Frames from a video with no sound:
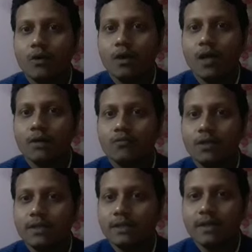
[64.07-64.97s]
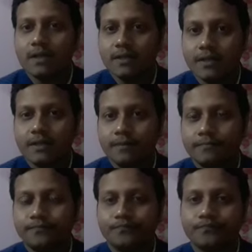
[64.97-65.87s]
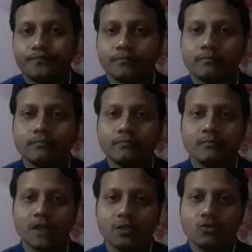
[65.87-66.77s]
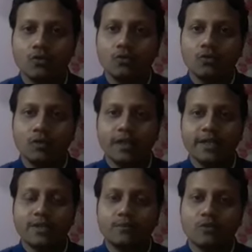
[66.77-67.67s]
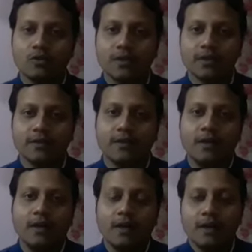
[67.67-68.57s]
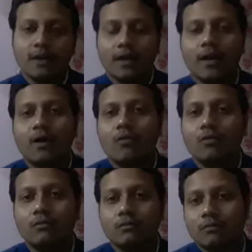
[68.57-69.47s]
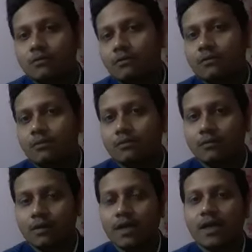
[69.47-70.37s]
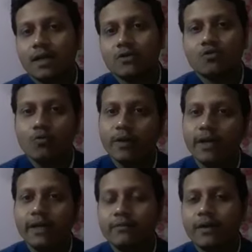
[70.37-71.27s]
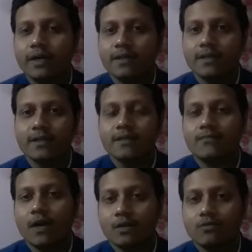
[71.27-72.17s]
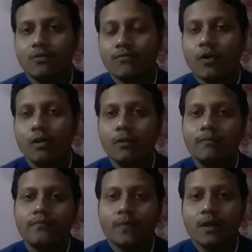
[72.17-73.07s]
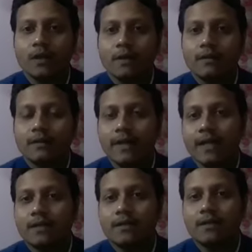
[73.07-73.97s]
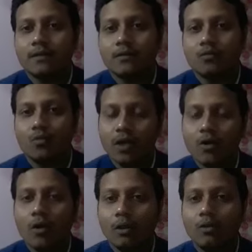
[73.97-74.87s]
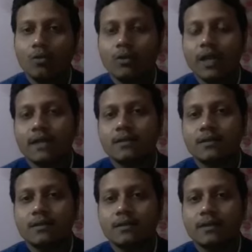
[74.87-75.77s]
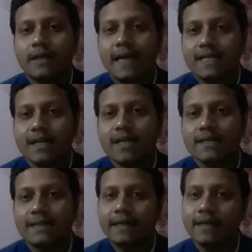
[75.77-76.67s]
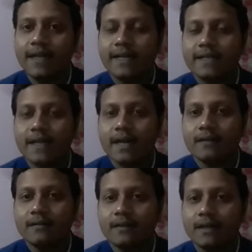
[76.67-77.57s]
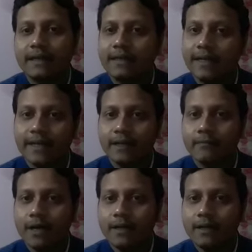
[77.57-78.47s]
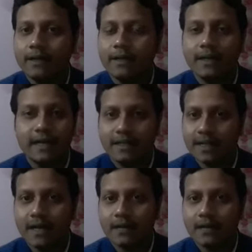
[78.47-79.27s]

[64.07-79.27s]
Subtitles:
all I will discuss it. So let's proceed. Now there are so many differences. First of all, that we all know that natural satellites are created by nature.